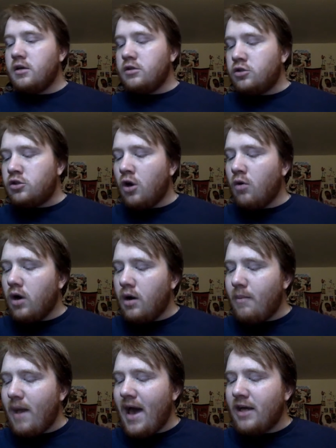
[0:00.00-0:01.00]
So
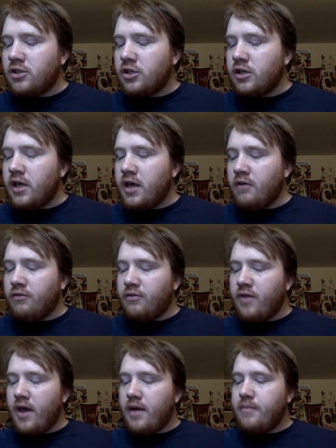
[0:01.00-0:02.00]
imagine if
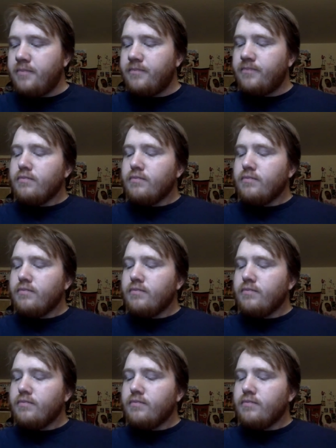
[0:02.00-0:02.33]
then